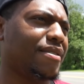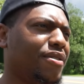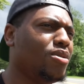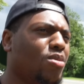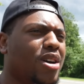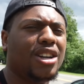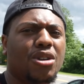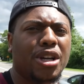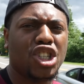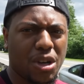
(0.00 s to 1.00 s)
if you want a
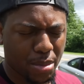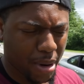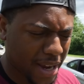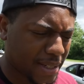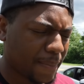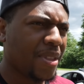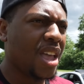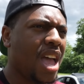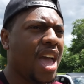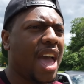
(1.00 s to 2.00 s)
little bit cheaper price.
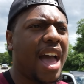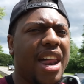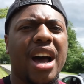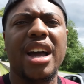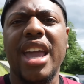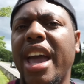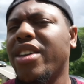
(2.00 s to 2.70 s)
And yeah,